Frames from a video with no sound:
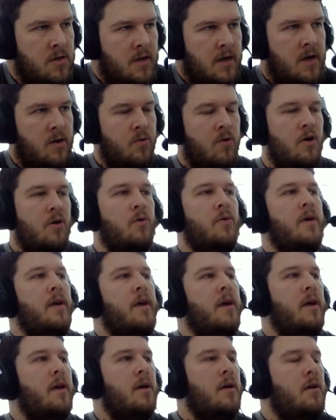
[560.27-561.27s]
Our goal
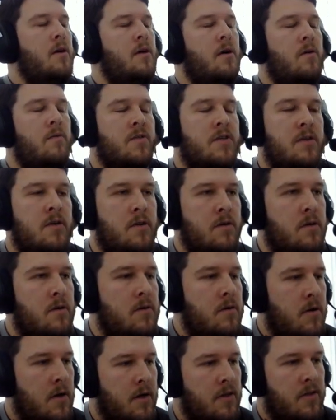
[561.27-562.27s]
here, obviously,
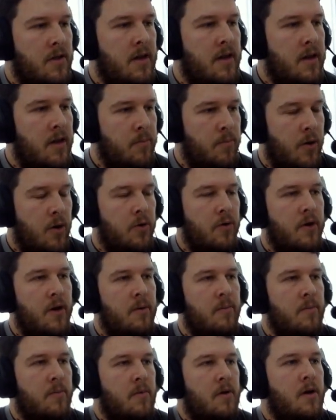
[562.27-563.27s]
ideally
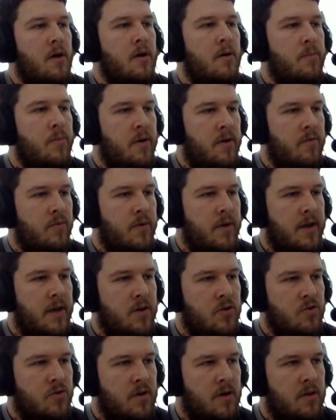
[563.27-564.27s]
podium, but if we
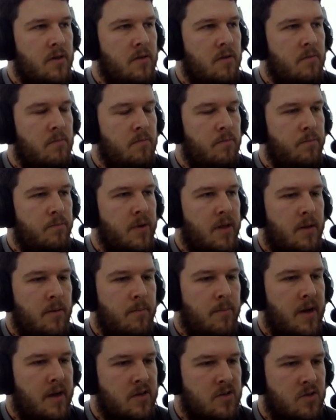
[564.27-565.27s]
can try and beat
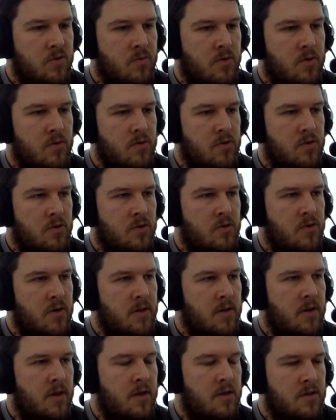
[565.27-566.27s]
Max as well, just to try
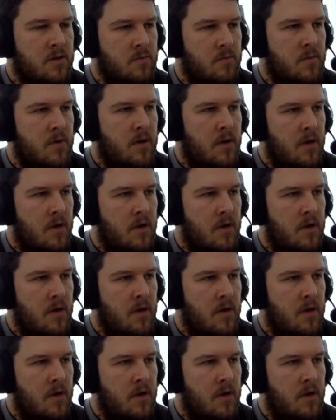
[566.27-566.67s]
and get some